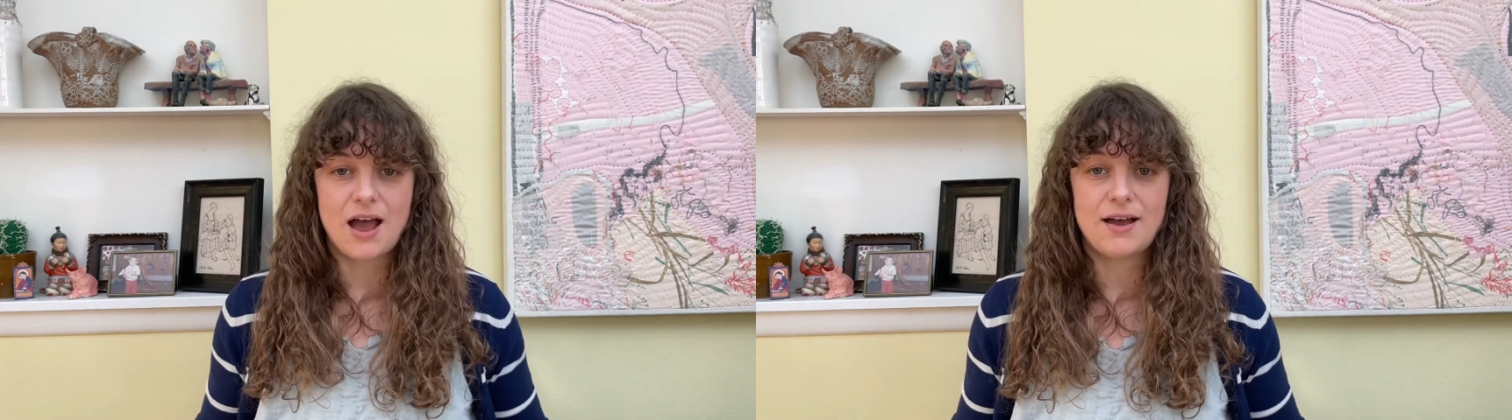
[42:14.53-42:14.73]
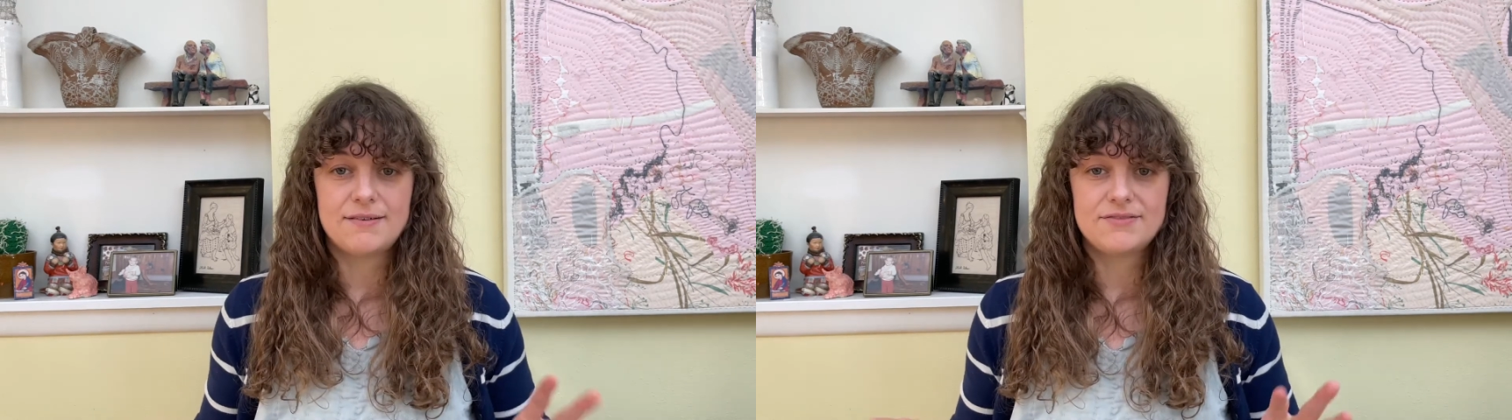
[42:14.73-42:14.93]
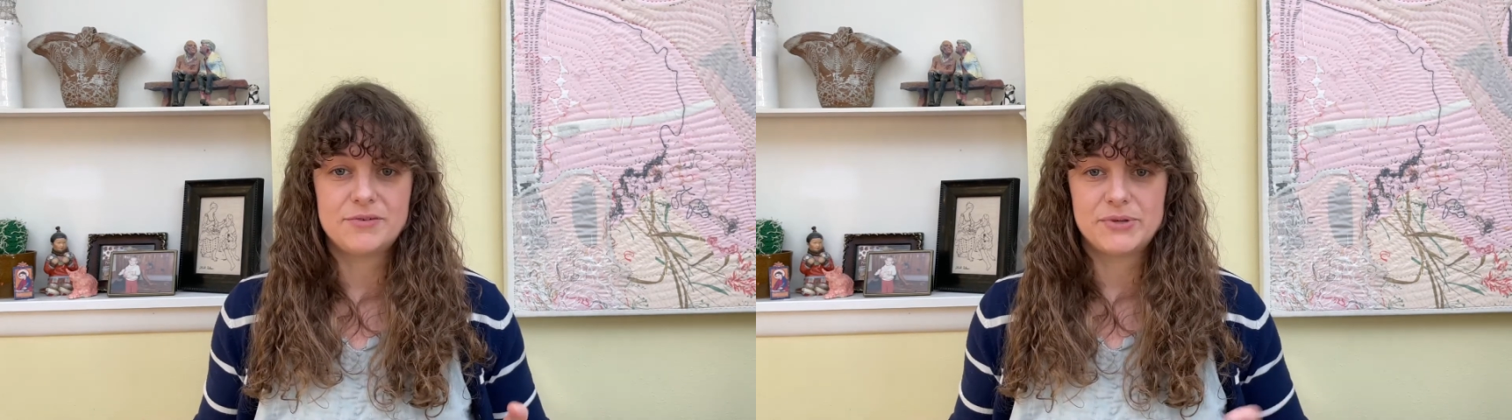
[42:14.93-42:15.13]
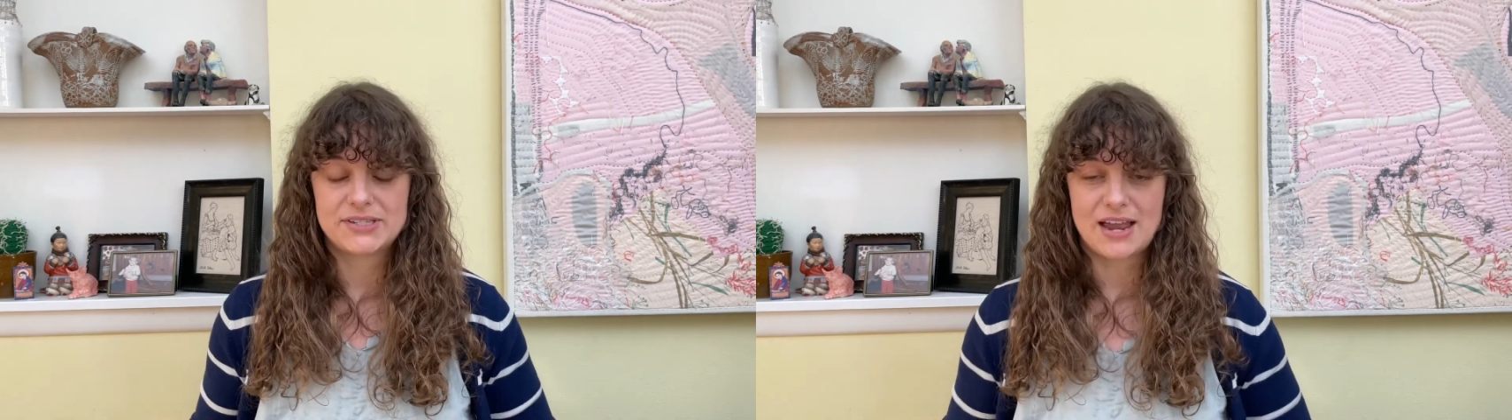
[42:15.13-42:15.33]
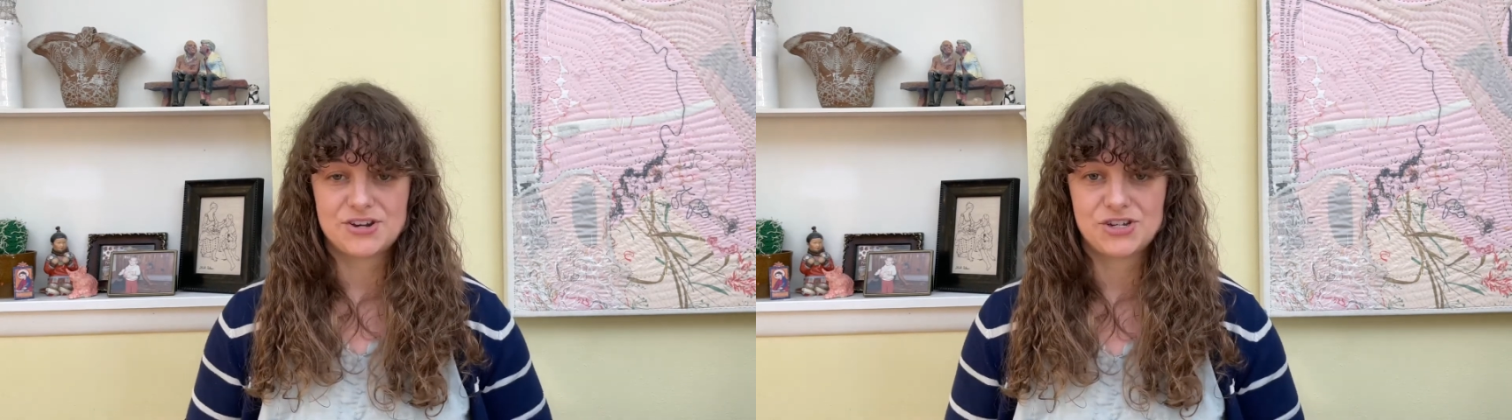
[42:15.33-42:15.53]
of the
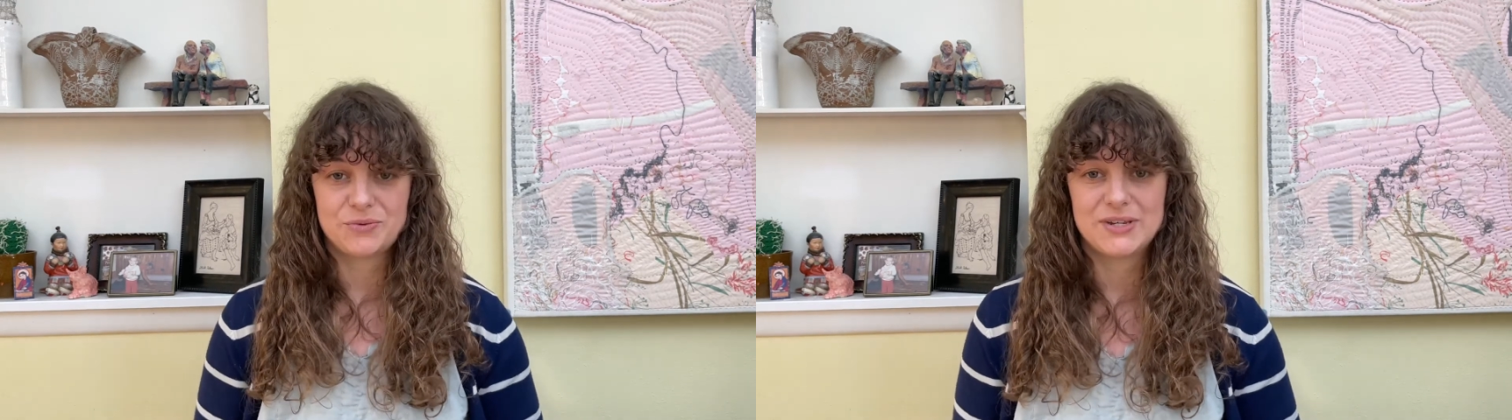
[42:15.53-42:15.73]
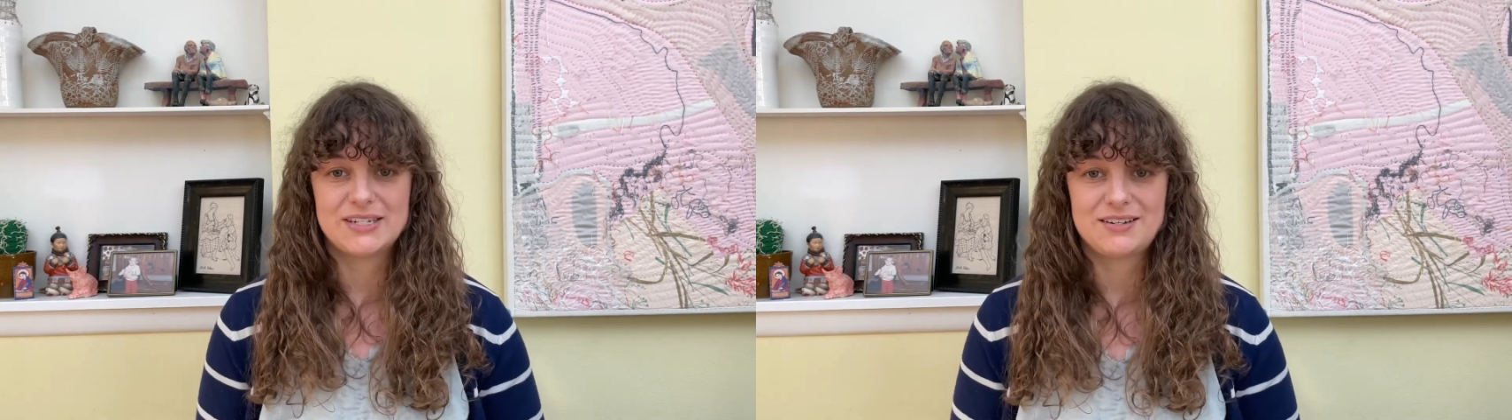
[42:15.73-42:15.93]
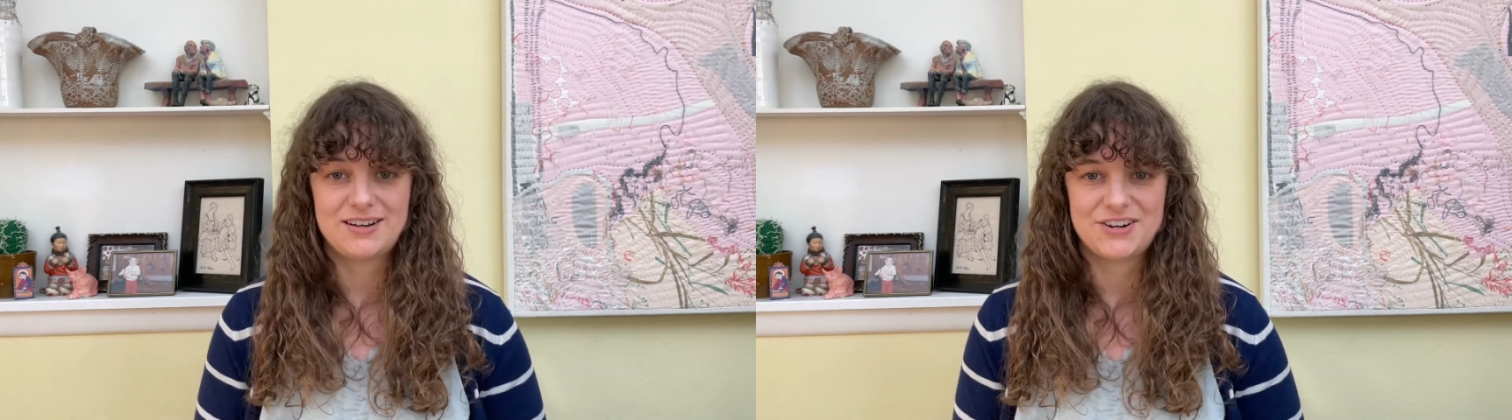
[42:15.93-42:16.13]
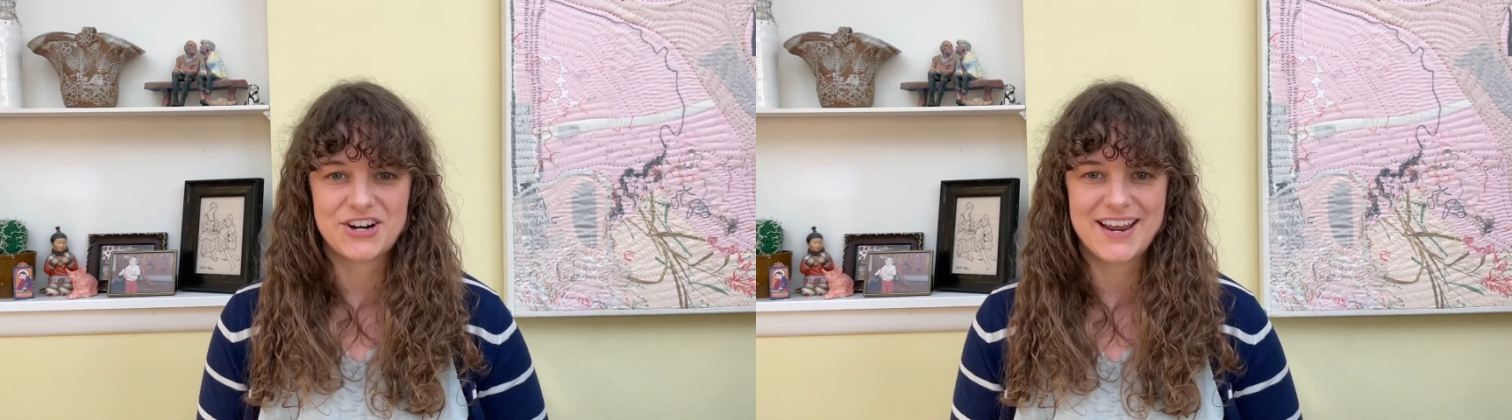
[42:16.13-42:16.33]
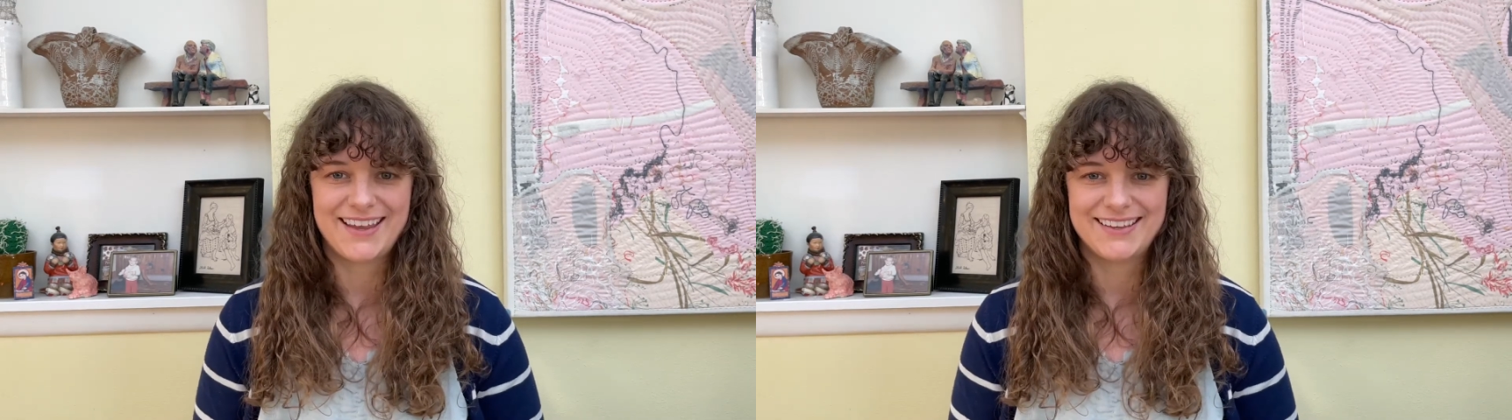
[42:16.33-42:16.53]
massage that we did on our
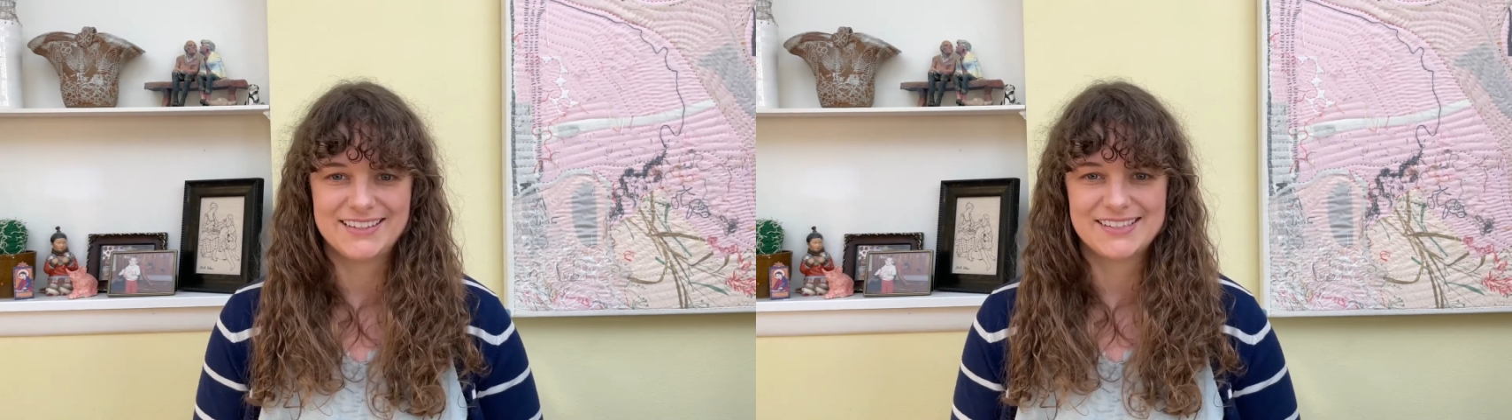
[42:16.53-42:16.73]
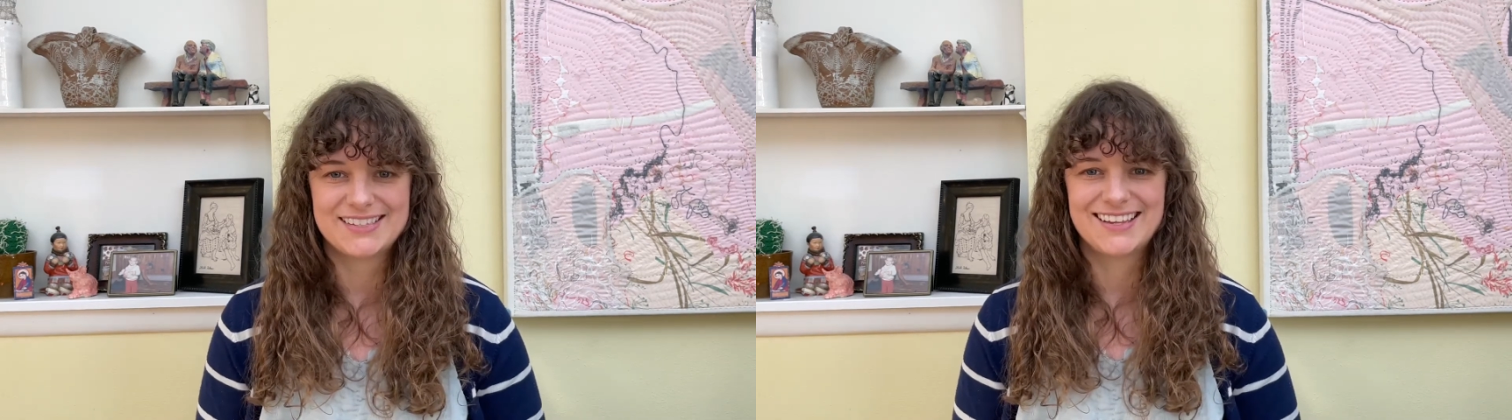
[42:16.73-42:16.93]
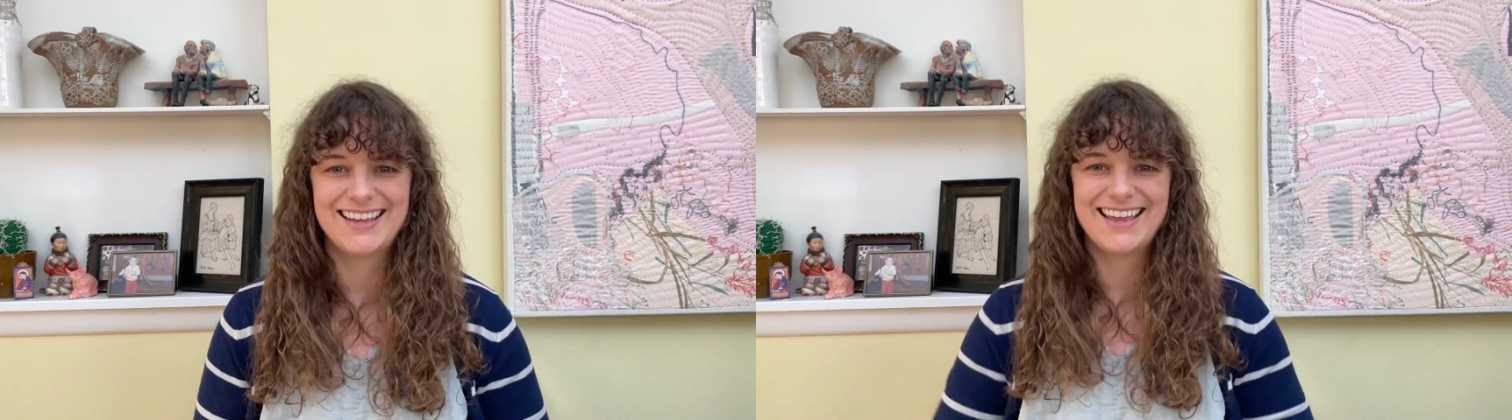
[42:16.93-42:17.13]
hands,